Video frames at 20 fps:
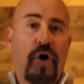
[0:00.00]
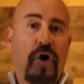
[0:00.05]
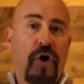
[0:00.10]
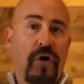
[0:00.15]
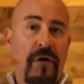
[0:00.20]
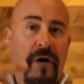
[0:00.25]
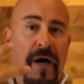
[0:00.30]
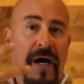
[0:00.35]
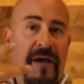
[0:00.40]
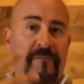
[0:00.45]

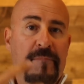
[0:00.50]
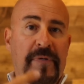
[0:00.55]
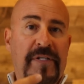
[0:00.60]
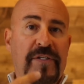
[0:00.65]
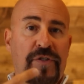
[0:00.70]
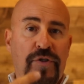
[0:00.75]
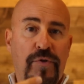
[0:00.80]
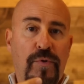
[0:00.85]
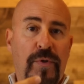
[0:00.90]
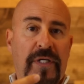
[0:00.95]
All I've
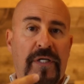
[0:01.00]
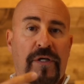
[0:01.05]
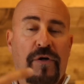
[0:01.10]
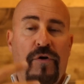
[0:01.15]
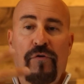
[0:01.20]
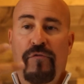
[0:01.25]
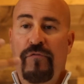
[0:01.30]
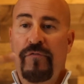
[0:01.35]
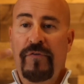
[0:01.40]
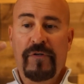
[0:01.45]
been doing
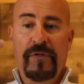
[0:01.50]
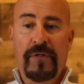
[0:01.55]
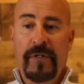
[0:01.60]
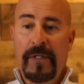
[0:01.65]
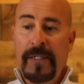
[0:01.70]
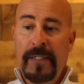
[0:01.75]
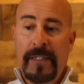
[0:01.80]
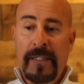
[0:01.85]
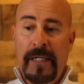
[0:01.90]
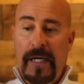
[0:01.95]
over
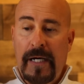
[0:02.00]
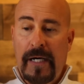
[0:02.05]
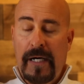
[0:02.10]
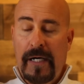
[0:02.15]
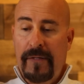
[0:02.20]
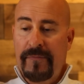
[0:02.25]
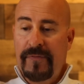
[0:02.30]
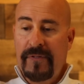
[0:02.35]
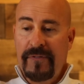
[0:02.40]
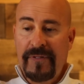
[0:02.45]

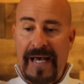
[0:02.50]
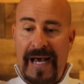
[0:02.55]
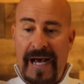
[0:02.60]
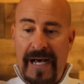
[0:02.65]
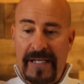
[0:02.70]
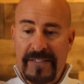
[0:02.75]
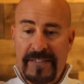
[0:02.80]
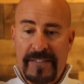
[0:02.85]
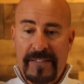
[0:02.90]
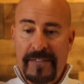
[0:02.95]
the
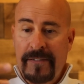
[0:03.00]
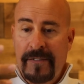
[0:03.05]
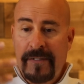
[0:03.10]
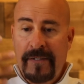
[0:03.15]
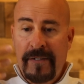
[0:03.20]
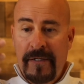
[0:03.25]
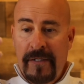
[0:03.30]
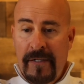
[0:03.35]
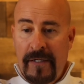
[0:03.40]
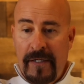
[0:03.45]
last
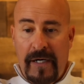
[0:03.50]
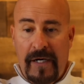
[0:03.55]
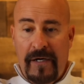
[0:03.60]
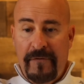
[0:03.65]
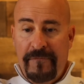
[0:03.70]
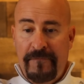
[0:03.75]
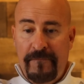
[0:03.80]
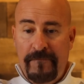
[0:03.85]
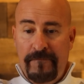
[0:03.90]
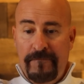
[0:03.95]

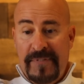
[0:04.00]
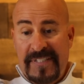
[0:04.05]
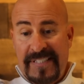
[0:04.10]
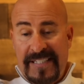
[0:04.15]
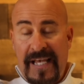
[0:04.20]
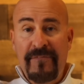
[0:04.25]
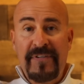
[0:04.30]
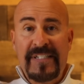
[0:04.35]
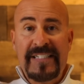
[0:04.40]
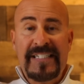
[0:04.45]

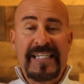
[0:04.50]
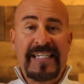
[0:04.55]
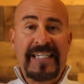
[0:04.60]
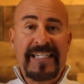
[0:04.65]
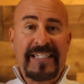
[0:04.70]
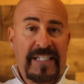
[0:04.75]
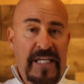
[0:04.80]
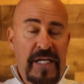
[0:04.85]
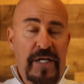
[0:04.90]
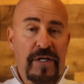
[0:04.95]

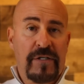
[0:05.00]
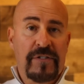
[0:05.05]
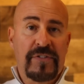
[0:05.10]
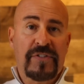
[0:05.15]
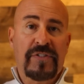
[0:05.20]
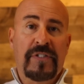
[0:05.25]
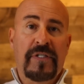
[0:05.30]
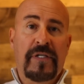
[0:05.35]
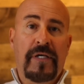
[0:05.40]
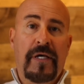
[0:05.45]
17
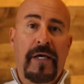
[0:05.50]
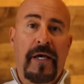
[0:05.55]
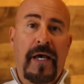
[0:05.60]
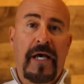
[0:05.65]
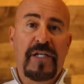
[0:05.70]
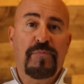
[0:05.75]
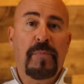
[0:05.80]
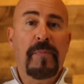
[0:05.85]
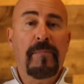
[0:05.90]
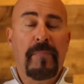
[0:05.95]
years
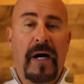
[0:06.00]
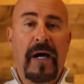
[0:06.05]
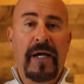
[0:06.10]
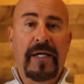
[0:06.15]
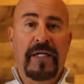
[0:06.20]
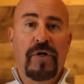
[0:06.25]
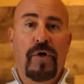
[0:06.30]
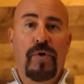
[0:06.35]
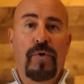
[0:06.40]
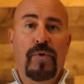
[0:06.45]
has been
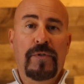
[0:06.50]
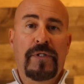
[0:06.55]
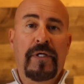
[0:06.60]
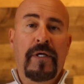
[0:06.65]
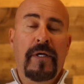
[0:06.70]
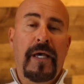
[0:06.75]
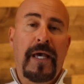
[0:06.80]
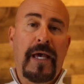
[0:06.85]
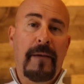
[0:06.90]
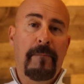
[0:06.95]
buying gold
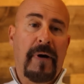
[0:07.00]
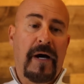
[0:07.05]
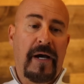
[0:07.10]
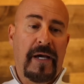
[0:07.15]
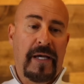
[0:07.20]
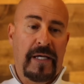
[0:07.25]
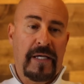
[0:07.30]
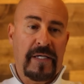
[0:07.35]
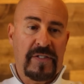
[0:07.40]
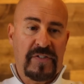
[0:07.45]
and
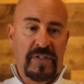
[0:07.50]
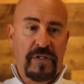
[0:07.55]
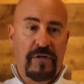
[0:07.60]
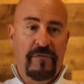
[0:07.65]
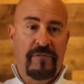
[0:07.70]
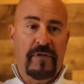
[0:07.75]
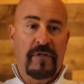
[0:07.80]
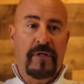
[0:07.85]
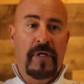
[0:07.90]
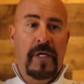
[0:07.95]
buying
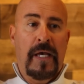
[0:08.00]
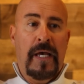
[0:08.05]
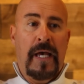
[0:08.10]
silver.